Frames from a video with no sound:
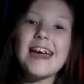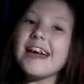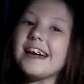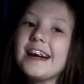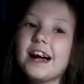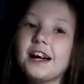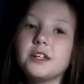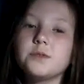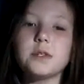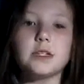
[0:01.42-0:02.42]
Hey
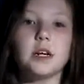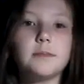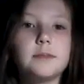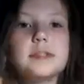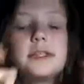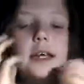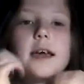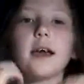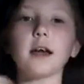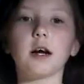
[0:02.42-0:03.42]
guys, what's up?
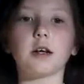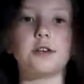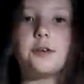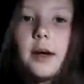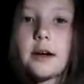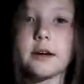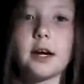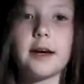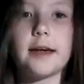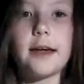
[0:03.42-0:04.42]
Today I got a new
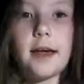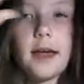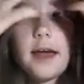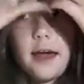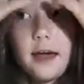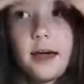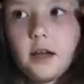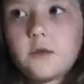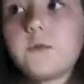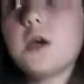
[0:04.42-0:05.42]
haircut
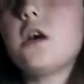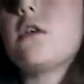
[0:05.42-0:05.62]
and we are I'm